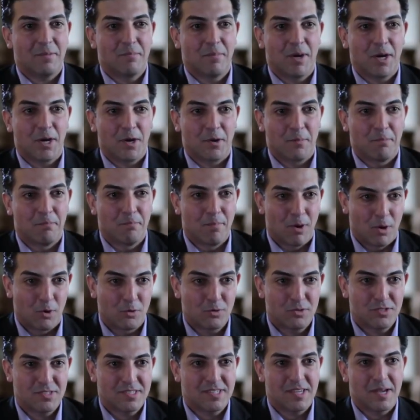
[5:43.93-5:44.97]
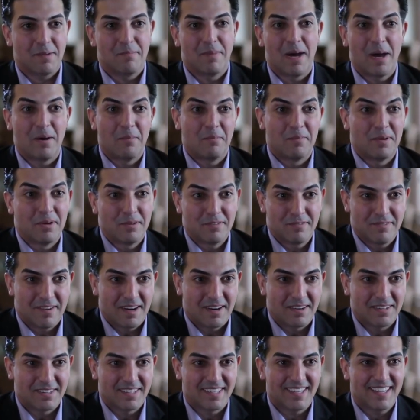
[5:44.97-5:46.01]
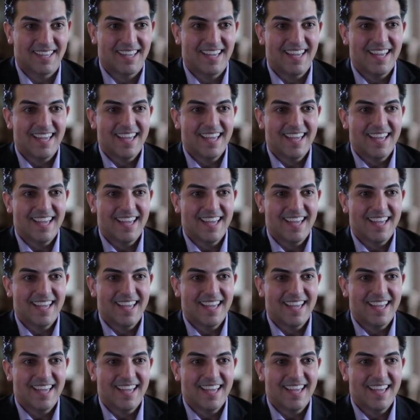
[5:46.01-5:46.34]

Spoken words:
I admire most about Bill Farley